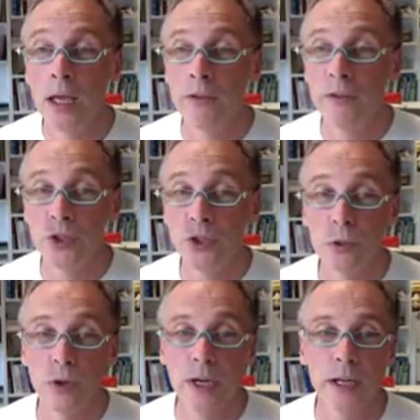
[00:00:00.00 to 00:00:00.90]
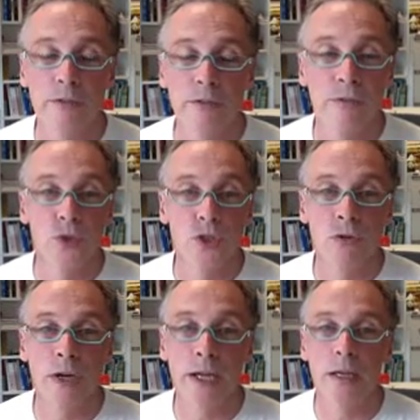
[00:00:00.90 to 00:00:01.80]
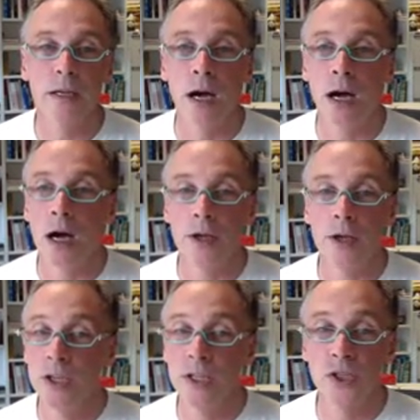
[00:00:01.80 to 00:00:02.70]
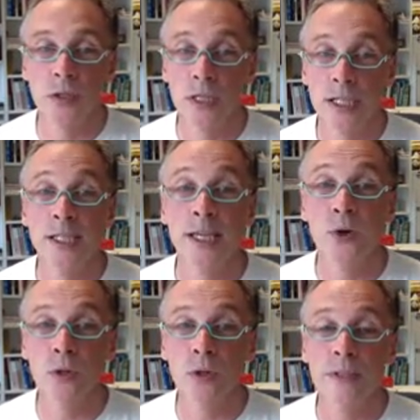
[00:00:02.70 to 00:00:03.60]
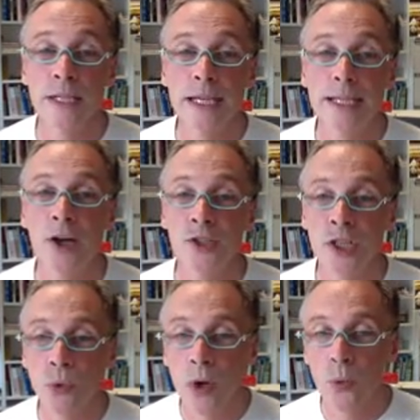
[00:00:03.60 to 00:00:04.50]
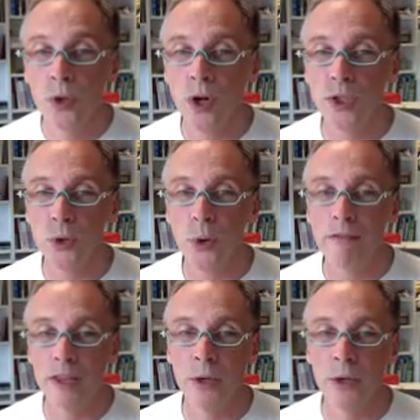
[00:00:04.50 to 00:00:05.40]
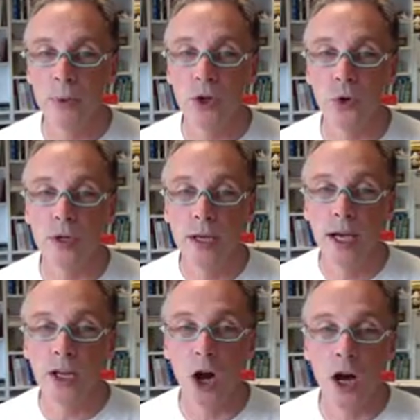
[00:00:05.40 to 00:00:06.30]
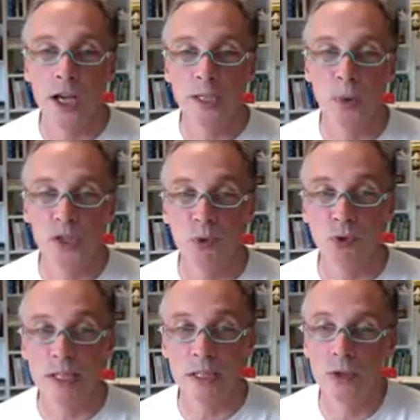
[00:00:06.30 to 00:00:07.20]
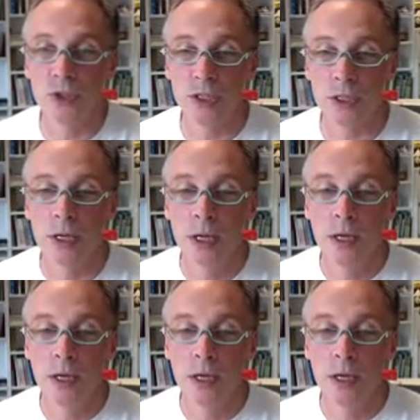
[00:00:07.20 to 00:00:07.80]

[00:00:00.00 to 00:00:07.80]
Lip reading: If you do look at it full screen, you can certainly see all of the details. So we tried to do everything we could at the highest possible resolution.